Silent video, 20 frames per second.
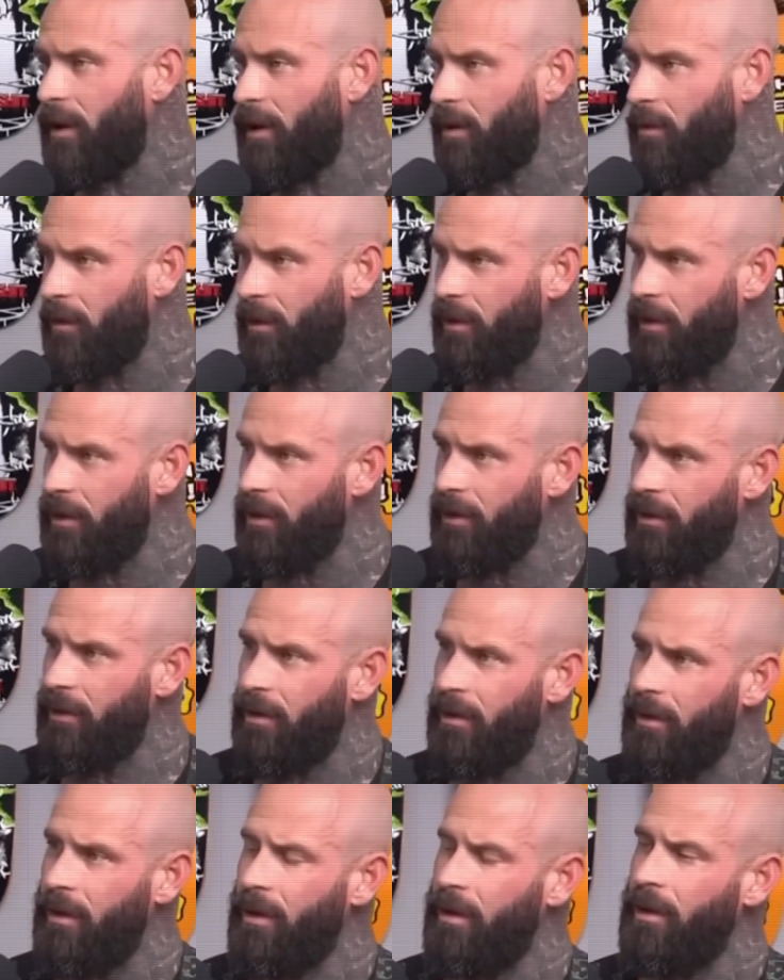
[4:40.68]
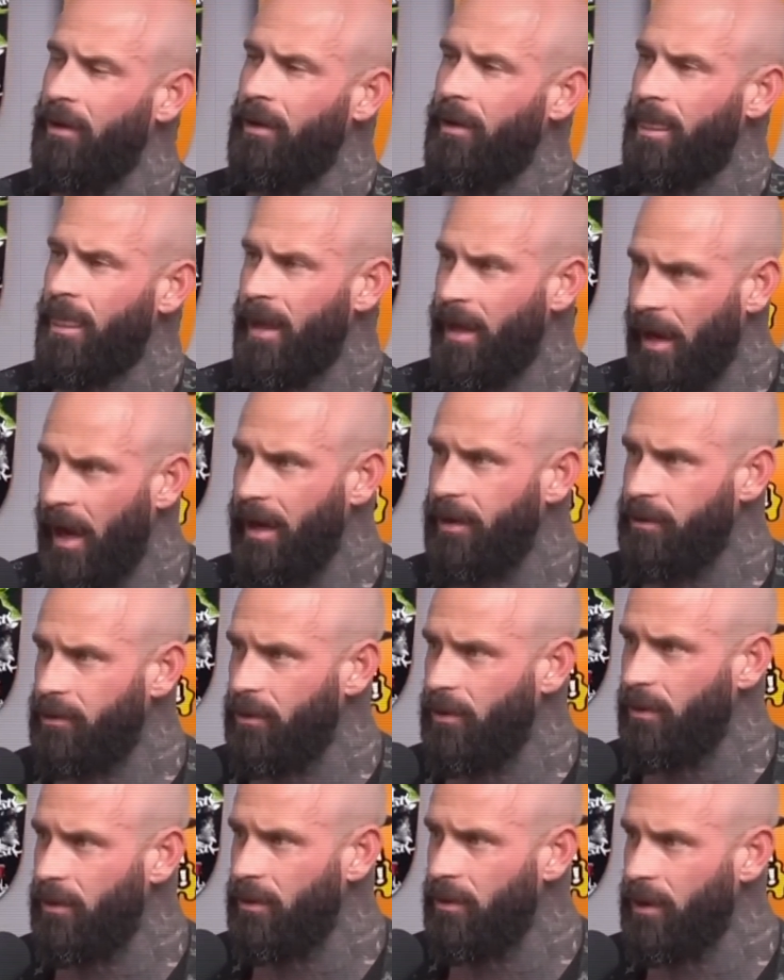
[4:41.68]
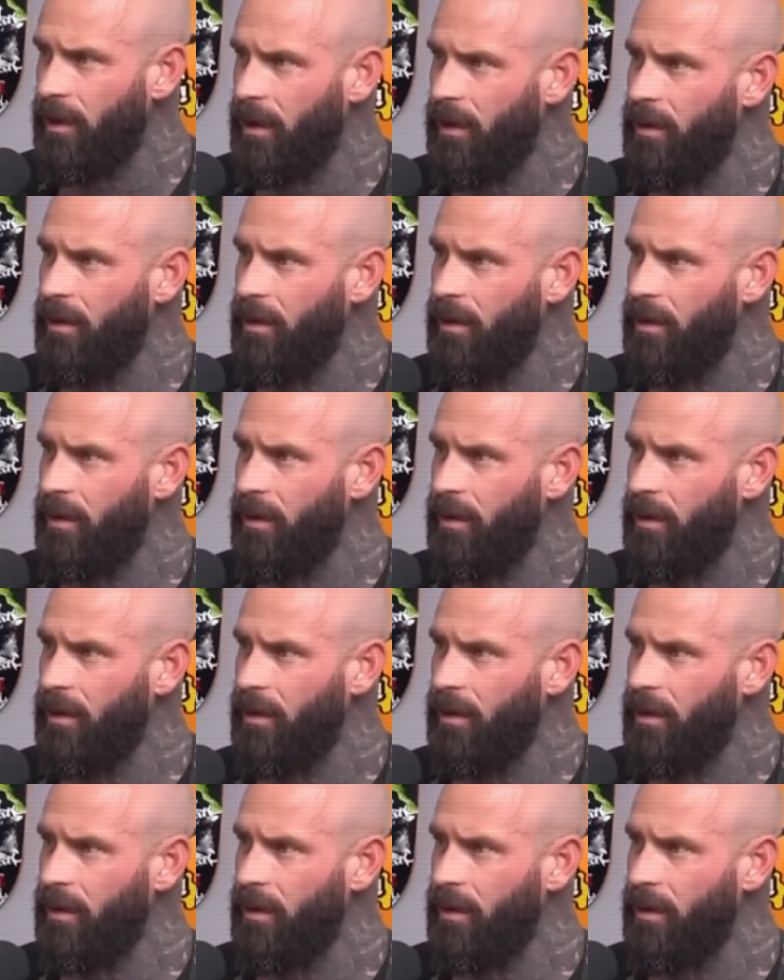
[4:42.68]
claim, that in prison,